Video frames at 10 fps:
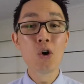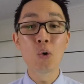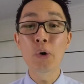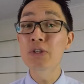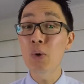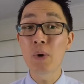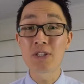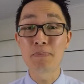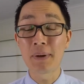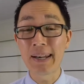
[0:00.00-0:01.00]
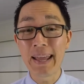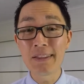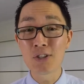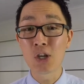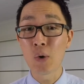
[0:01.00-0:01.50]
or you don't want to plan
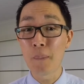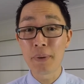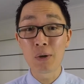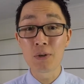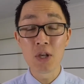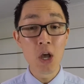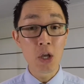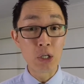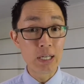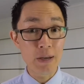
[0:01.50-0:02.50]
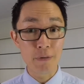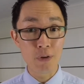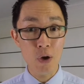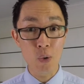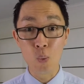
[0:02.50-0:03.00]
to go out because you never
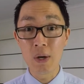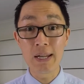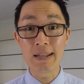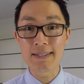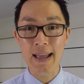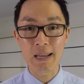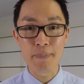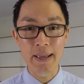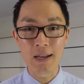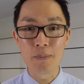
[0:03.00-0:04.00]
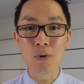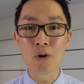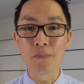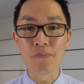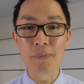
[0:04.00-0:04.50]
know when an attack may come
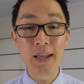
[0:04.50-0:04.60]
on.